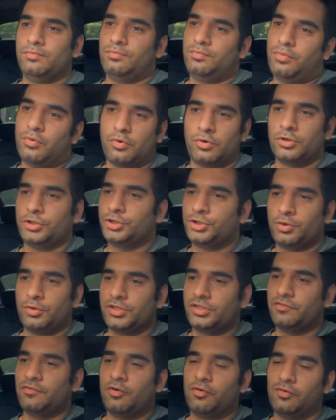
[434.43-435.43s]
poor
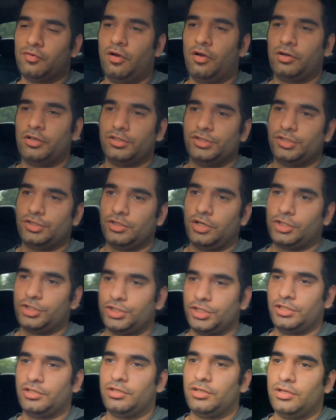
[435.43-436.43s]
choice of overall
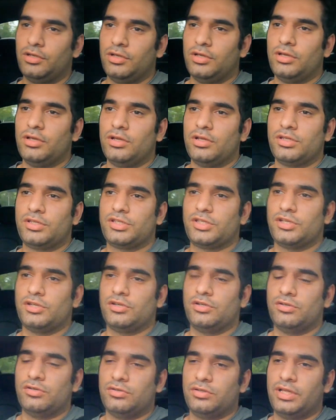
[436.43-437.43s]
construction.
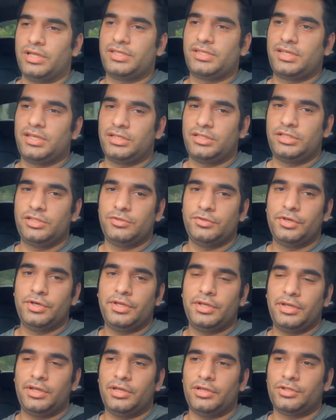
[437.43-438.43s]
So let's get to
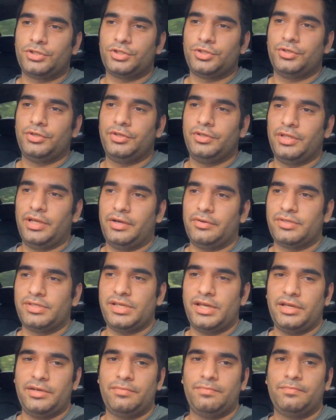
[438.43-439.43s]
it and I'll show you the
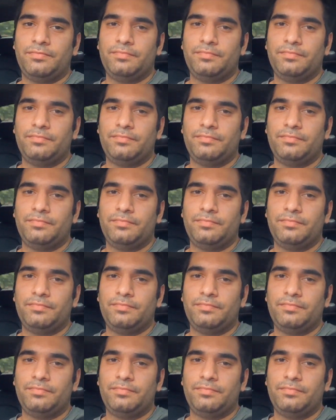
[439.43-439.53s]
outside.